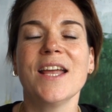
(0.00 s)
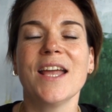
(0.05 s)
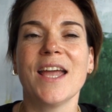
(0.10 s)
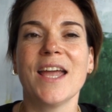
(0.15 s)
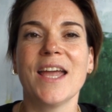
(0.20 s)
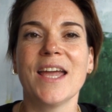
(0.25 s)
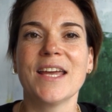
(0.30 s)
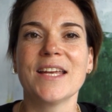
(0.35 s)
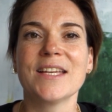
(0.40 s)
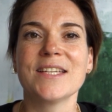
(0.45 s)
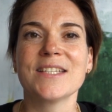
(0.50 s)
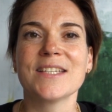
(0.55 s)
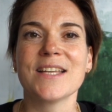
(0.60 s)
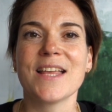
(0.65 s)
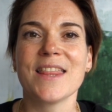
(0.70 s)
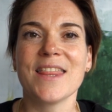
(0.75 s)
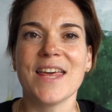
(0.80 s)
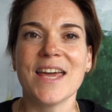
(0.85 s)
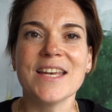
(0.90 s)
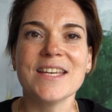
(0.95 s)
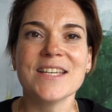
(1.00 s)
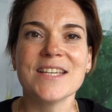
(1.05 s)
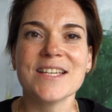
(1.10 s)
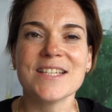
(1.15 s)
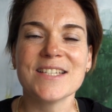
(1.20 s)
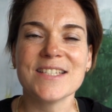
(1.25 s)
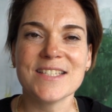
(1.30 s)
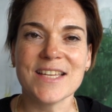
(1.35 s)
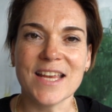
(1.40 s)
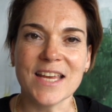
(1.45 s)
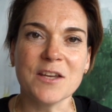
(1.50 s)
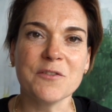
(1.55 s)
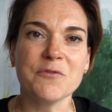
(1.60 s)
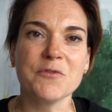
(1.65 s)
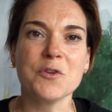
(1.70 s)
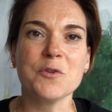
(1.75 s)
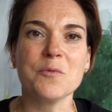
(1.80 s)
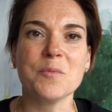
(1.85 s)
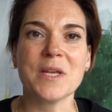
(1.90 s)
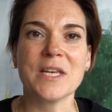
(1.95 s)
And then take a
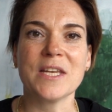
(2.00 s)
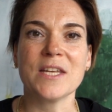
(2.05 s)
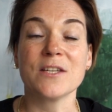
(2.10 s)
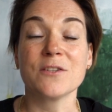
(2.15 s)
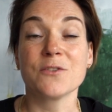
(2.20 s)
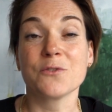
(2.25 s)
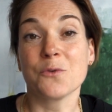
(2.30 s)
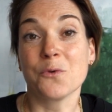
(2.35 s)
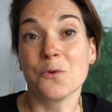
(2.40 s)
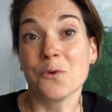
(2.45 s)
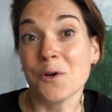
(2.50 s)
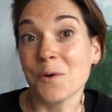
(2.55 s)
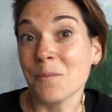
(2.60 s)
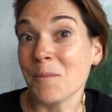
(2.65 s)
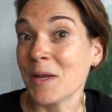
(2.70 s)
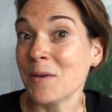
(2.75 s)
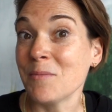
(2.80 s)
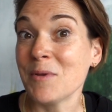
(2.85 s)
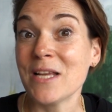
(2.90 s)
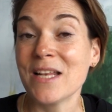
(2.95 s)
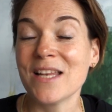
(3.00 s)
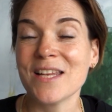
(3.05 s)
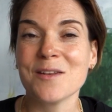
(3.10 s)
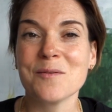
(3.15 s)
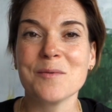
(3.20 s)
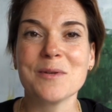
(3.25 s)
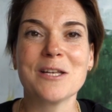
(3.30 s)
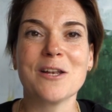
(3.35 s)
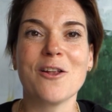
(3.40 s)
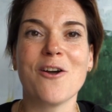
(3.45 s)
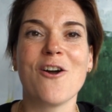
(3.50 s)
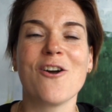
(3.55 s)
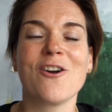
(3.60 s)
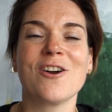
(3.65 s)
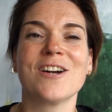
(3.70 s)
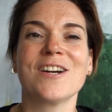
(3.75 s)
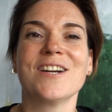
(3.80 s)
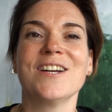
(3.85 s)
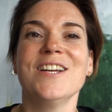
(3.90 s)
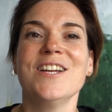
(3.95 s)
few minutes or maybe a little bit
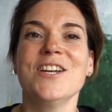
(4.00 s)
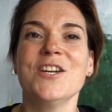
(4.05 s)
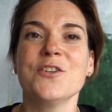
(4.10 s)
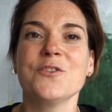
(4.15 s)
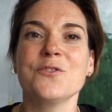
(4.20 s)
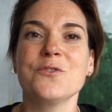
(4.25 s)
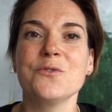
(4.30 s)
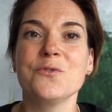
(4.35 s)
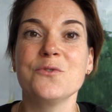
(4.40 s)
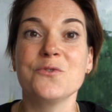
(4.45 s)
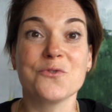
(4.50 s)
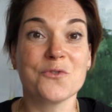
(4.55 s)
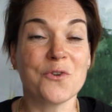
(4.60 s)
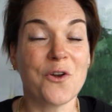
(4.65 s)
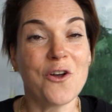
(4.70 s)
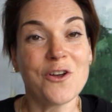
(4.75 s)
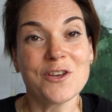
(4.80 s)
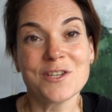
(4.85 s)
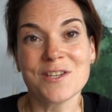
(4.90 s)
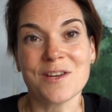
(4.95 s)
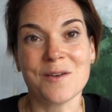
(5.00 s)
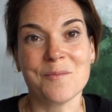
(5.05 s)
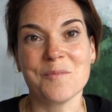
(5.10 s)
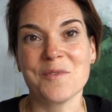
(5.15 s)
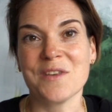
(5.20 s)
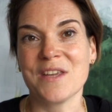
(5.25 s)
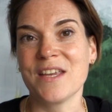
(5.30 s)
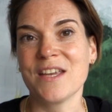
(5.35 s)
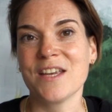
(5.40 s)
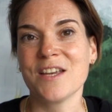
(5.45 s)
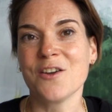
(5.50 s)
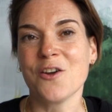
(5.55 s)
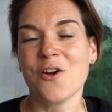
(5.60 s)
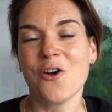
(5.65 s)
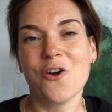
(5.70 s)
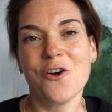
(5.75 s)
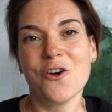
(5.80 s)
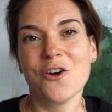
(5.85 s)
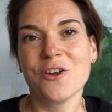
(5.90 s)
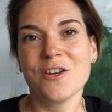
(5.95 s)
longer to draw something
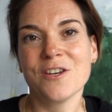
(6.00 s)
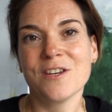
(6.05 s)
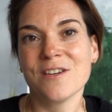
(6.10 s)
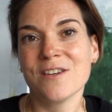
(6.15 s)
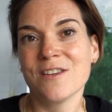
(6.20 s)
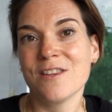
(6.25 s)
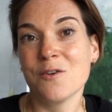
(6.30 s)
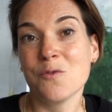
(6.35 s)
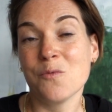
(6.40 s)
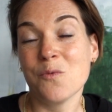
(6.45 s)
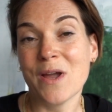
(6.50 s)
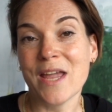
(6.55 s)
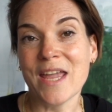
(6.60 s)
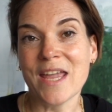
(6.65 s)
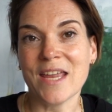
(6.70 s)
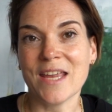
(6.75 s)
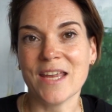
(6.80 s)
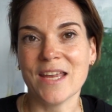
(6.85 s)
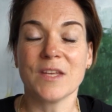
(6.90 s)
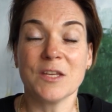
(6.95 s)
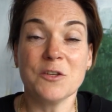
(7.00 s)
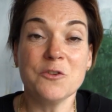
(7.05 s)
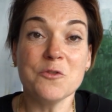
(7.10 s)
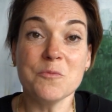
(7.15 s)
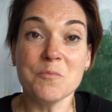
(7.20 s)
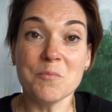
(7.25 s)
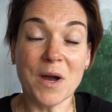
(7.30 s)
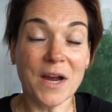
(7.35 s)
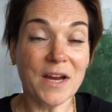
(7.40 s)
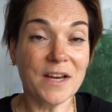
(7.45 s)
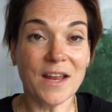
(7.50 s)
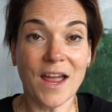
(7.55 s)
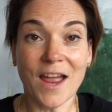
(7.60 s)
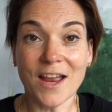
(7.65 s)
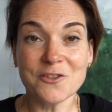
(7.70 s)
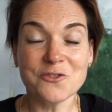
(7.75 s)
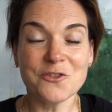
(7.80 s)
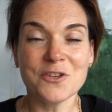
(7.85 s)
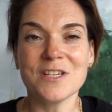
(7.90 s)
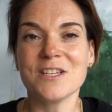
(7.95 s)
on the way. And you might
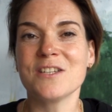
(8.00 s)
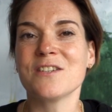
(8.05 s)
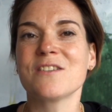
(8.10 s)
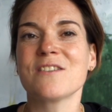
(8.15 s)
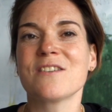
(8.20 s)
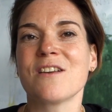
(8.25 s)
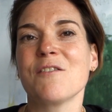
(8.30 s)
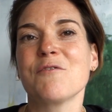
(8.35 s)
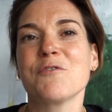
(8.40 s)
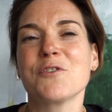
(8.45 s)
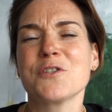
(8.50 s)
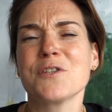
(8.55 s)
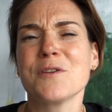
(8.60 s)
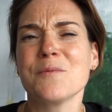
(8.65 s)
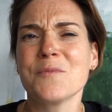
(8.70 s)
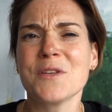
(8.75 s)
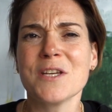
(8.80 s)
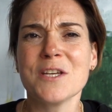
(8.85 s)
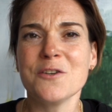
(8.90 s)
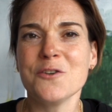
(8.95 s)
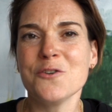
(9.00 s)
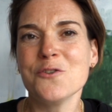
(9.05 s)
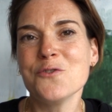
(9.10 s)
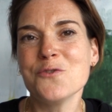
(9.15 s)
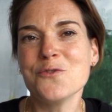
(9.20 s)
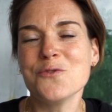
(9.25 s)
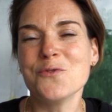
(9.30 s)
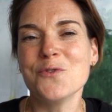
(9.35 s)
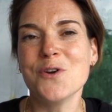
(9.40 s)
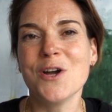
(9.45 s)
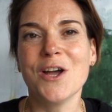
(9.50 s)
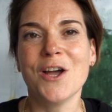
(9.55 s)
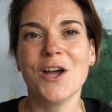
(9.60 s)
actually discover something new